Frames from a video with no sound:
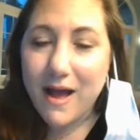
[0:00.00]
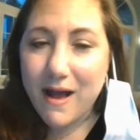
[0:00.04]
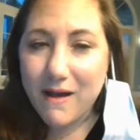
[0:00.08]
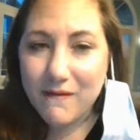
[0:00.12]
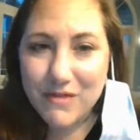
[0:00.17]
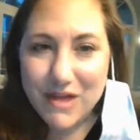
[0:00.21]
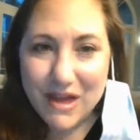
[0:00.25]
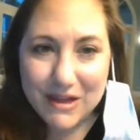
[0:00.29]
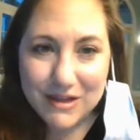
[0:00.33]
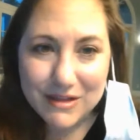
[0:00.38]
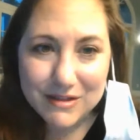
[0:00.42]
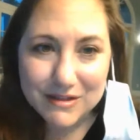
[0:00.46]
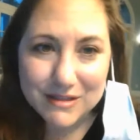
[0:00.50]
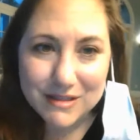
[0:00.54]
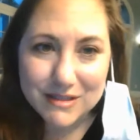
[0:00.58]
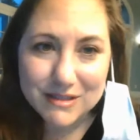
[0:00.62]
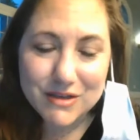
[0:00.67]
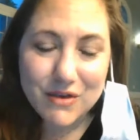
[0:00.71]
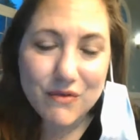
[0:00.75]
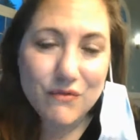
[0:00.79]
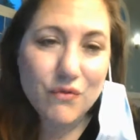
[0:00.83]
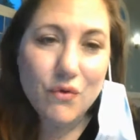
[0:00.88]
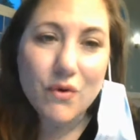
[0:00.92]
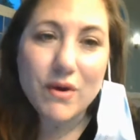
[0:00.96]
have that
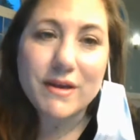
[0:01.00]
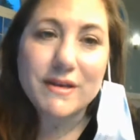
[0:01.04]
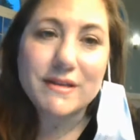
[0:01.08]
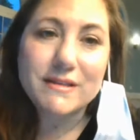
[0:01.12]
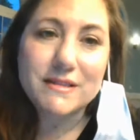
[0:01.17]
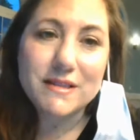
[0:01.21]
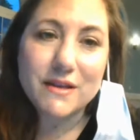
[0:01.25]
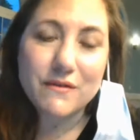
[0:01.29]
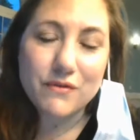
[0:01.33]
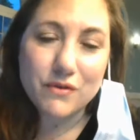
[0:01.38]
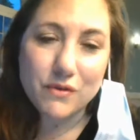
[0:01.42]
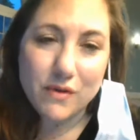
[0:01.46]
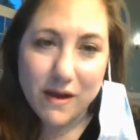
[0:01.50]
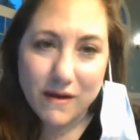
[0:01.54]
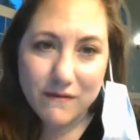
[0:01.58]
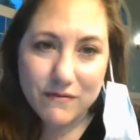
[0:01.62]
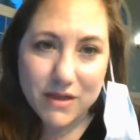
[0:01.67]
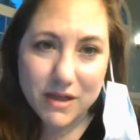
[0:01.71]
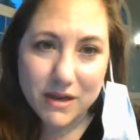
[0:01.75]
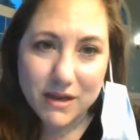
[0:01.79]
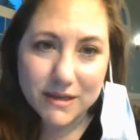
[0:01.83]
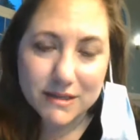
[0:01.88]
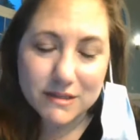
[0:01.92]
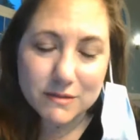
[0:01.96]
consistent voice, if you have
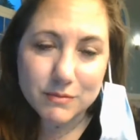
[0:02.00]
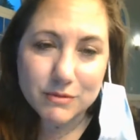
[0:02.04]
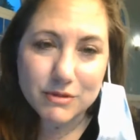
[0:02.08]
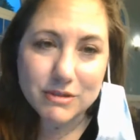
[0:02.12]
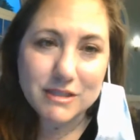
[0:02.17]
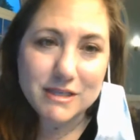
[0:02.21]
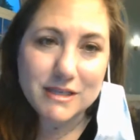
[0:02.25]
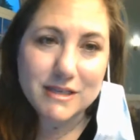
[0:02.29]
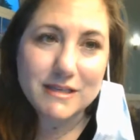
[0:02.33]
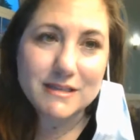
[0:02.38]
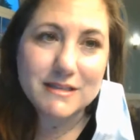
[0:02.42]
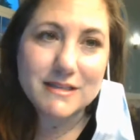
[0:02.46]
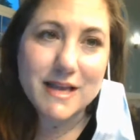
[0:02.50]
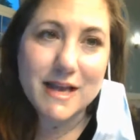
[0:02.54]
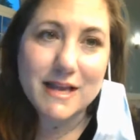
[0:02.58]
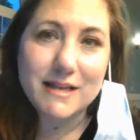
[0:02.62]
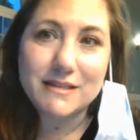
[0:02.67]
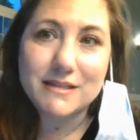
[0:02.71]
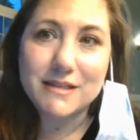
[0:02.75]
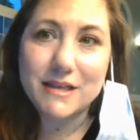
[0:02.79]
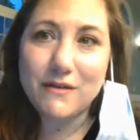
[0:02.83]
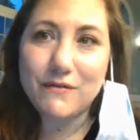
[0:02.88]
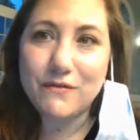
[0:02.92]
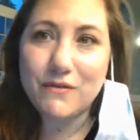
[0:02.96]
that expertise,
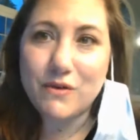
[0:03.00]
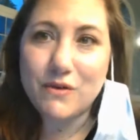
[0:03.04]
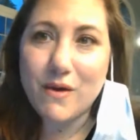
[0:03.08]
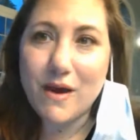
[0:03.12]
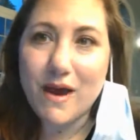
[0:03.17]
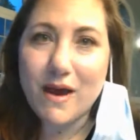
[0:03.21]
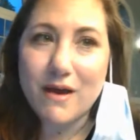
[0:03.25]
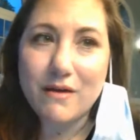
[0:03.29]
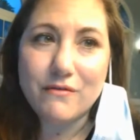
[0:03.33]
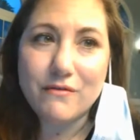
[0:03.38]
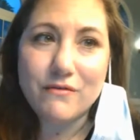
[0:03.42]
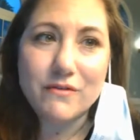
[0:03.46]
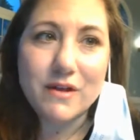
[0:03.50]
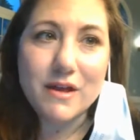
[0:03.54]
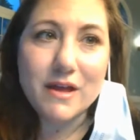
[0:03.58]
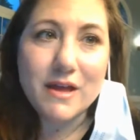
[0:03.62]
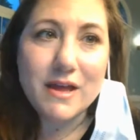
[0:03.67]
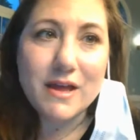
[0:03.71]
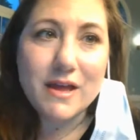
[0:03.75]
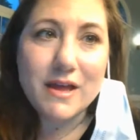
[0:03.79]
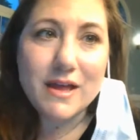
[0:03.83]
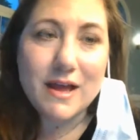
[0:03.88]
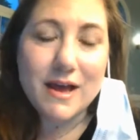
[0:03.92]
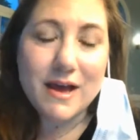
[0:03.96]
and if you have
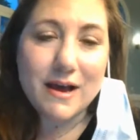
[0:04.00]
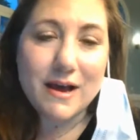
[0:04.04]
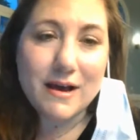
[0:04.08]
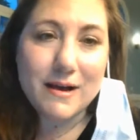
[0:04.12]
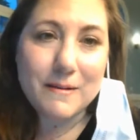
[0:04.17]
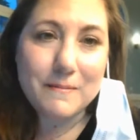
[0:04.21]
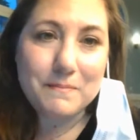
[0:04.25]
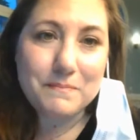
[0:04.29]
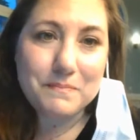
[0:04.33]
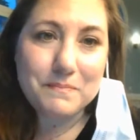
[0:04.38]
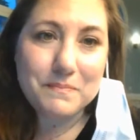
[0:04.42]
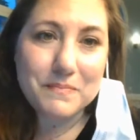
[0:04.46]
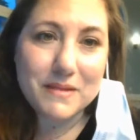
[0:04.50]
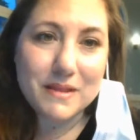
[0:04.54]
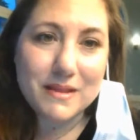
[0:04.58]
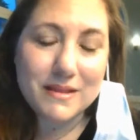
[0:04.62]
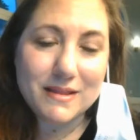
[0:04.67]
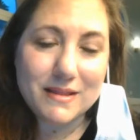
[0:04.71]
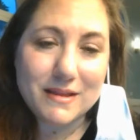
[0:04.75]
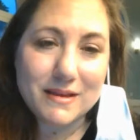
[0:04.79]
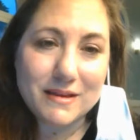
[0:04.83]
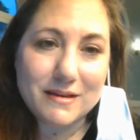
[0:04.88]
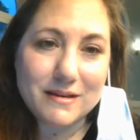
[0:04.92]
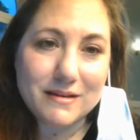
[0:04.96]

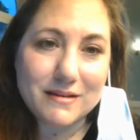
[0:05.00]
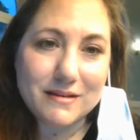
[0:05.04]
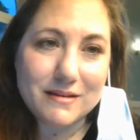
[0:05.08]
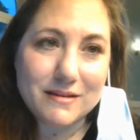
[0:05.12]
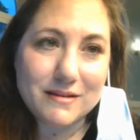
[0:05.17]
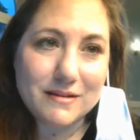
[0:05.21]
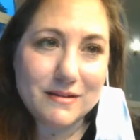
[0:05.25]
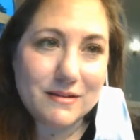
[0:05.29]
the